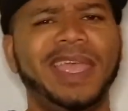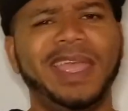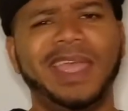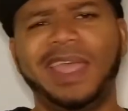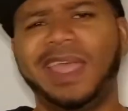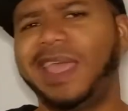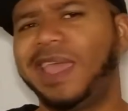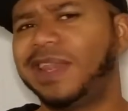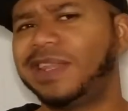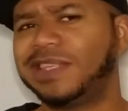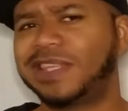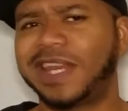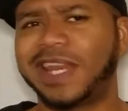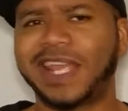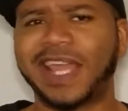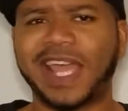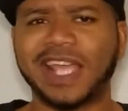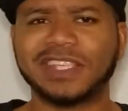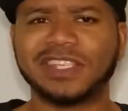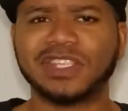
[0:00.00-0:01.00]
And he's getting
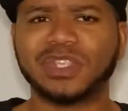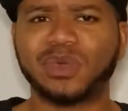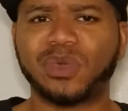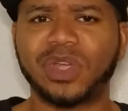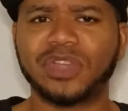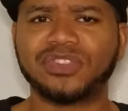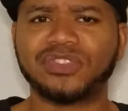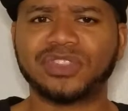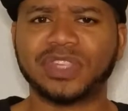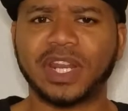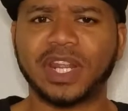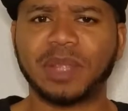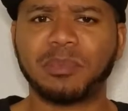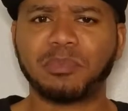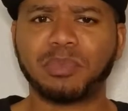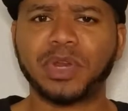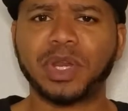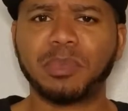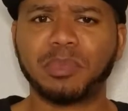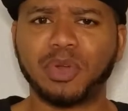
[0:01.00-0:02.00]
asked these questions that get
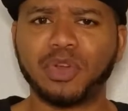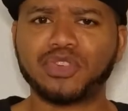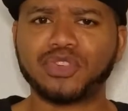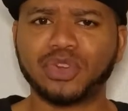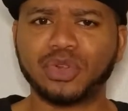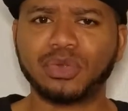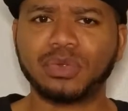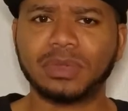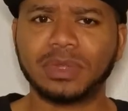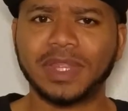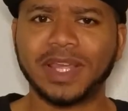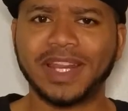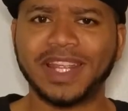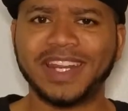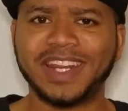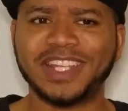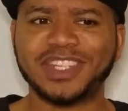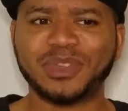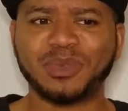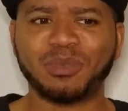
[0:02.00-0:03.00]
pretty personal, that he
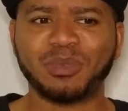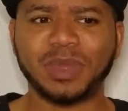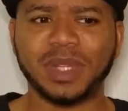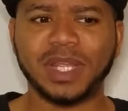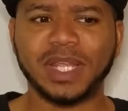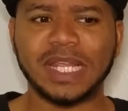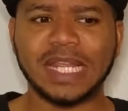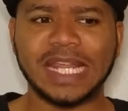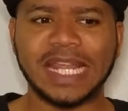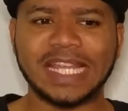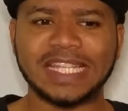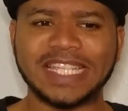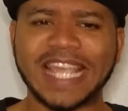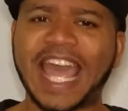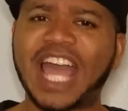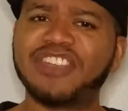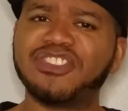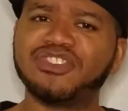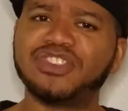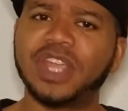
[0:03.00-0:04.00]
doesn't... He gets
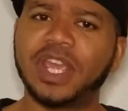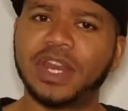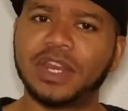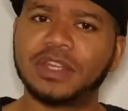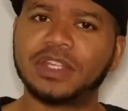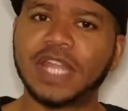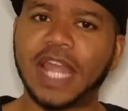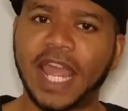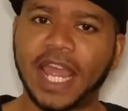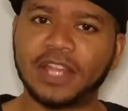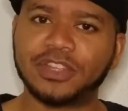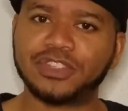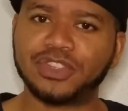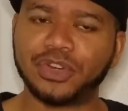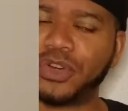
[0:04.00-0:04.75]
agitated to answer.